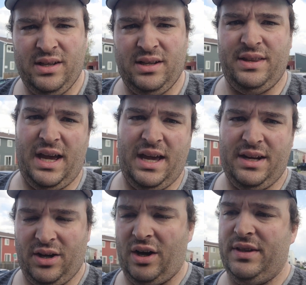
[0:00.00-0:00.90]
and
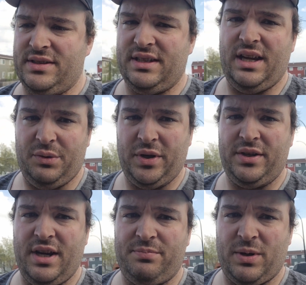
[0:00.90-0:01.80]
then obviously a rear
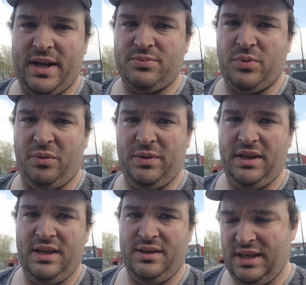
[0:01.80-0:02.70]
diff brace will
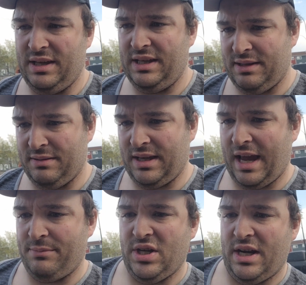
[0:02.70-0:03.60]
be the
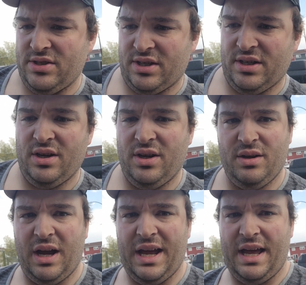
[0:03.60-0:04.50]
game changer,
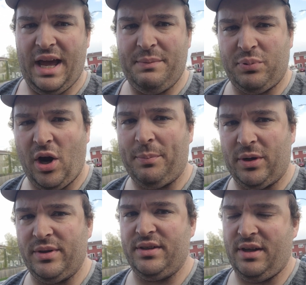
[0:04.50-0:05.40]
a proper
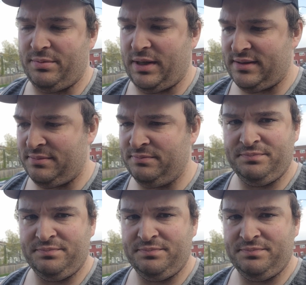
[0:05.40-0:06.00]
rear diff brace.